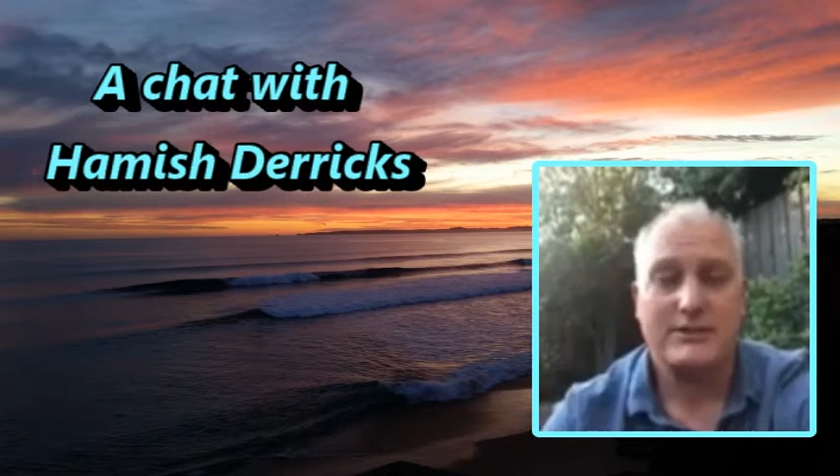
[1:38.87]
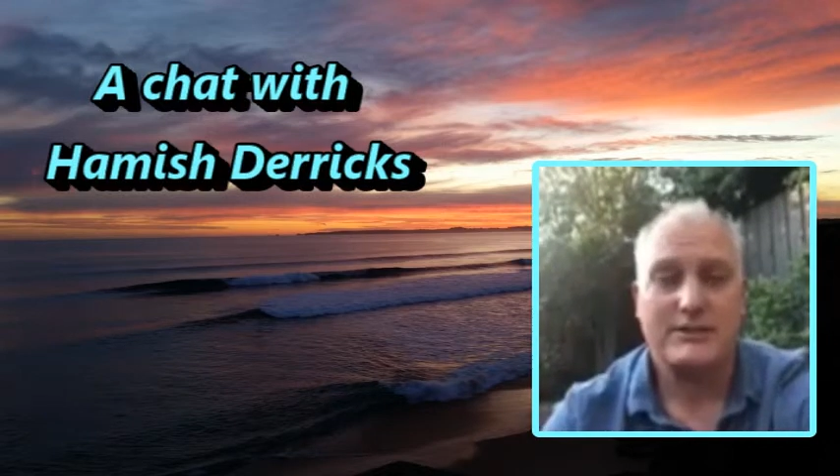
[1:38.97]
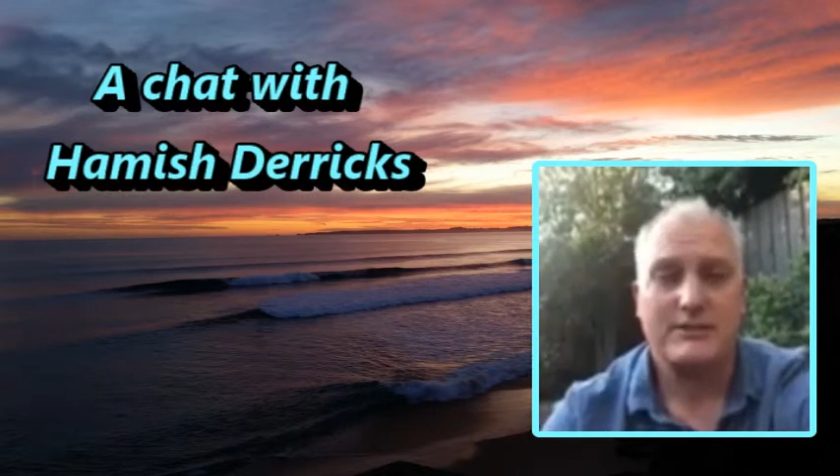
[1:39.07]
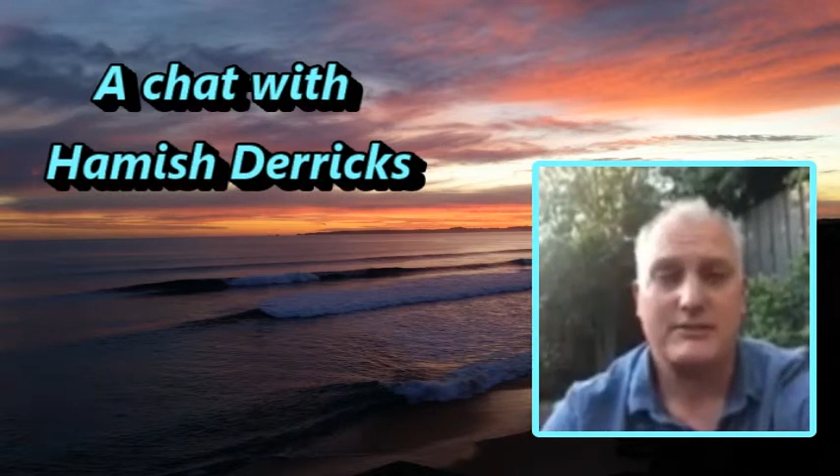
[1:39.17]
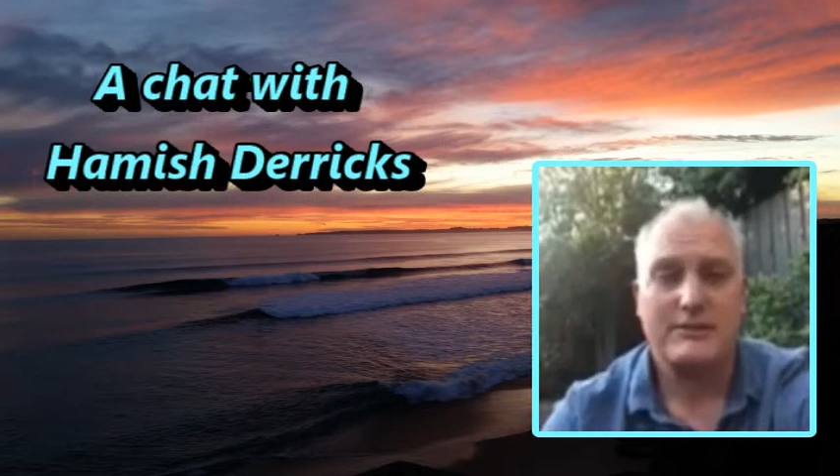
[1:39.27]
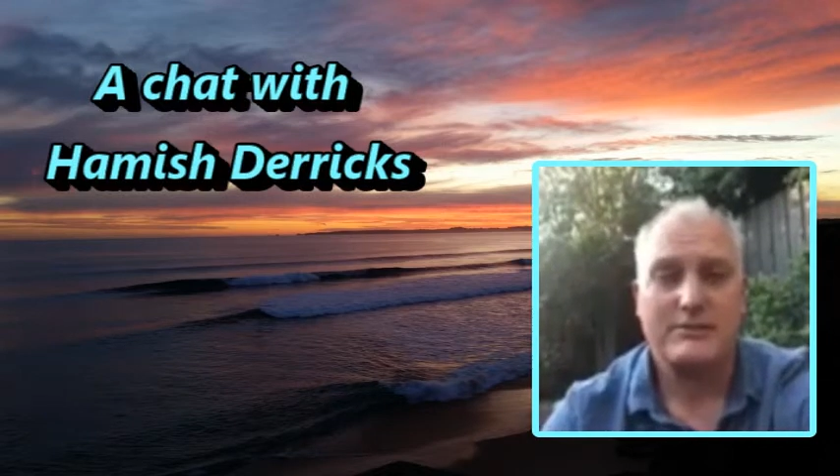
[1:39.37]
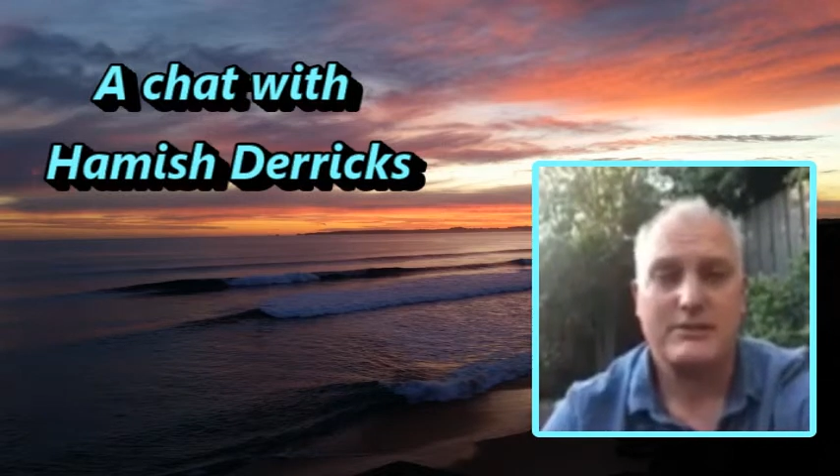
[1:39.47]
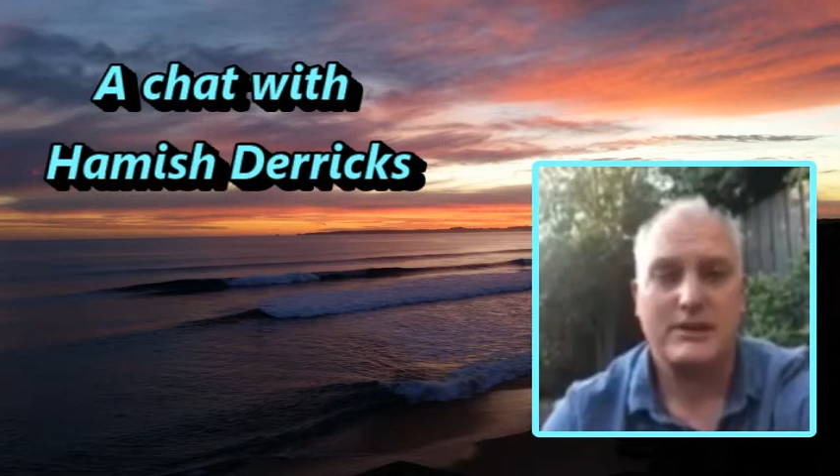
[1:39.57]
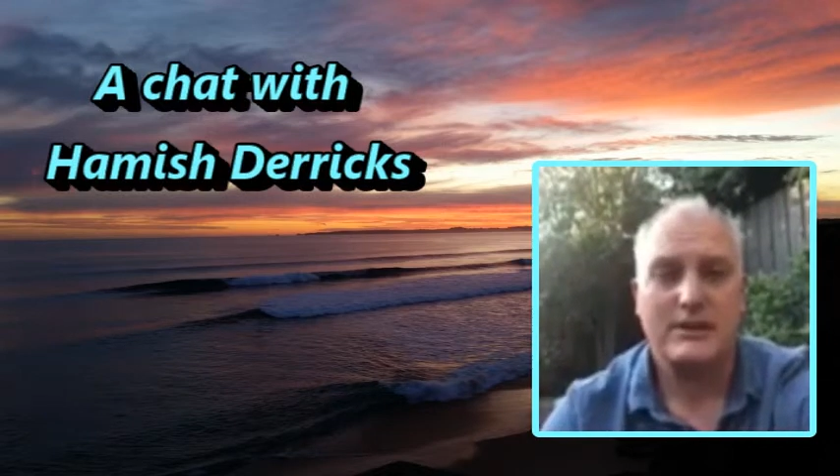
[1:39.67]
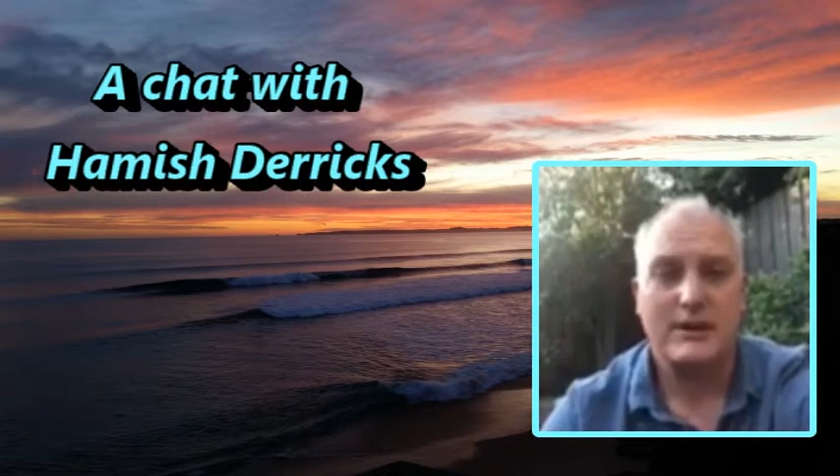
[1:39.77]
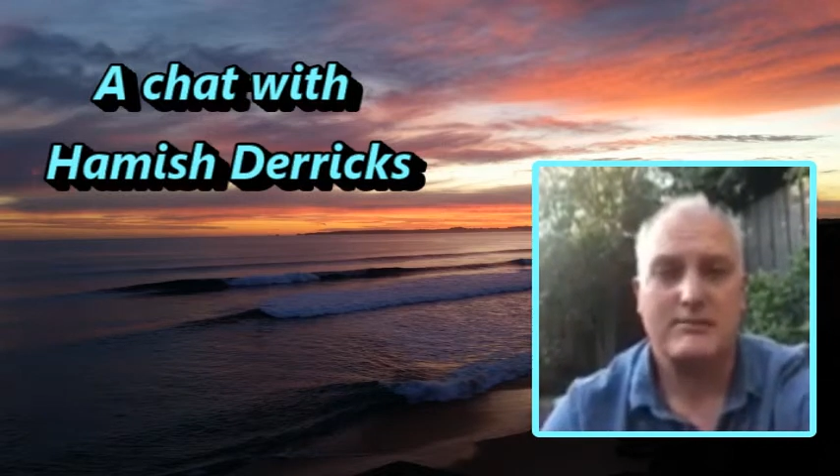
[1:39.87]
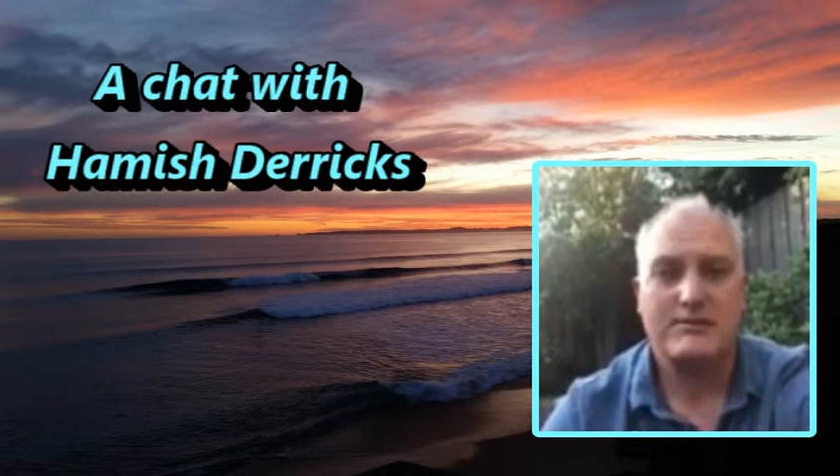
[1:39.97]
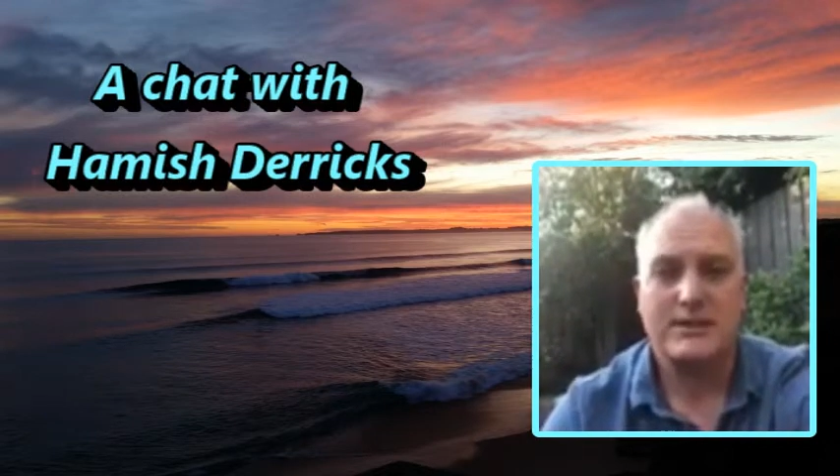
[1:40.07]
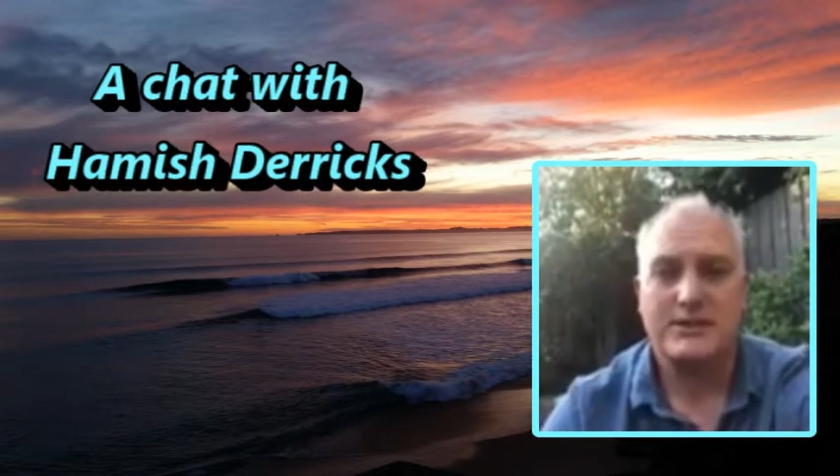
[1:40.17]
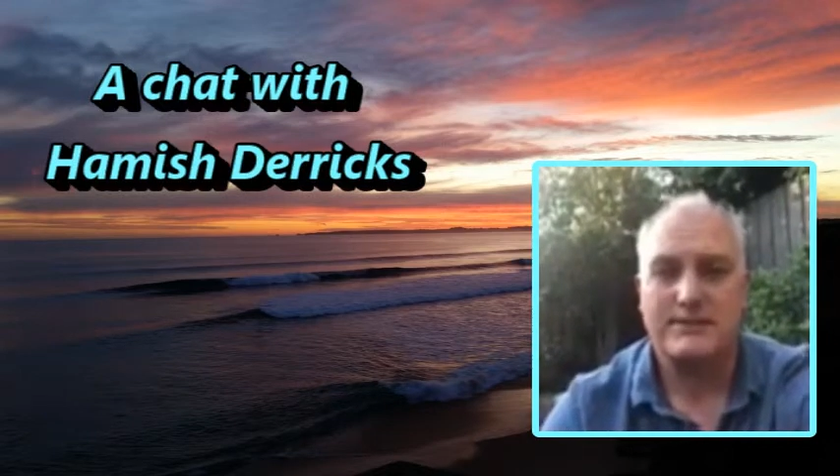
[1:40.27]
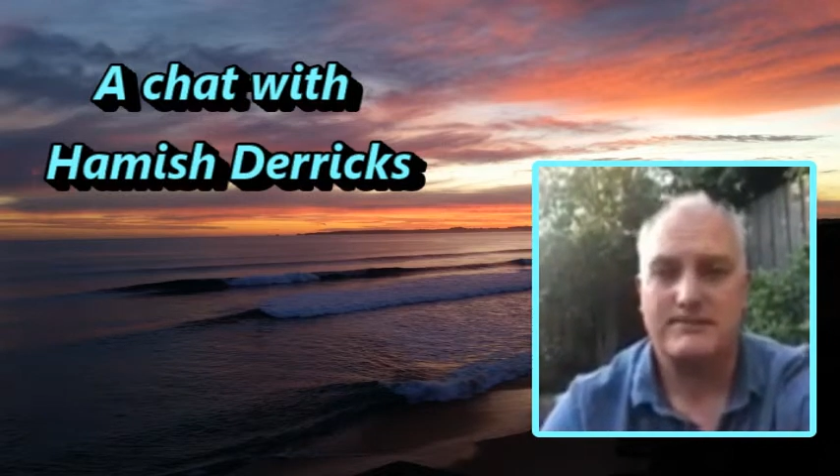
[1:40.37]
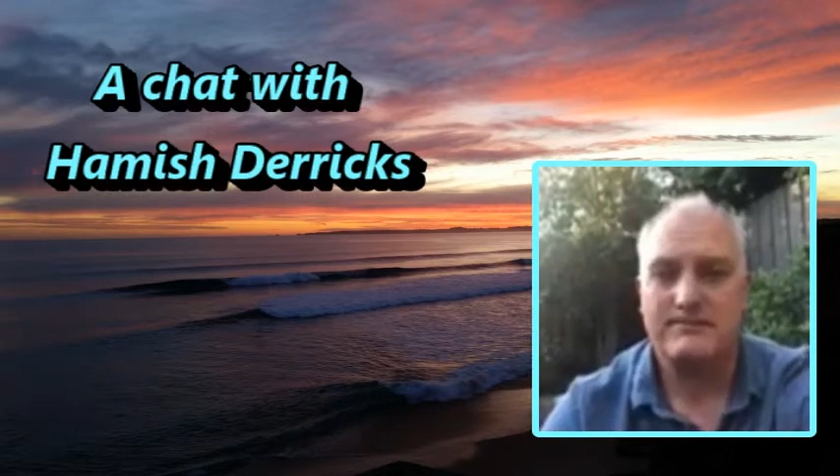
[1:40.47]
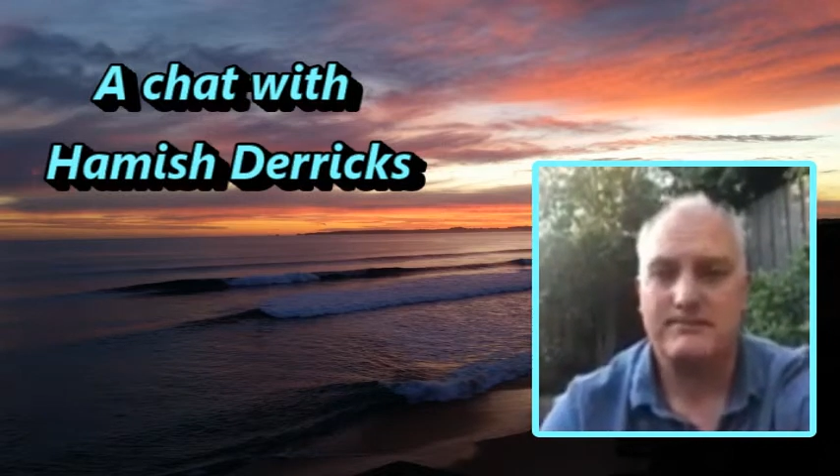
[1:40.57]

It's a very big operation.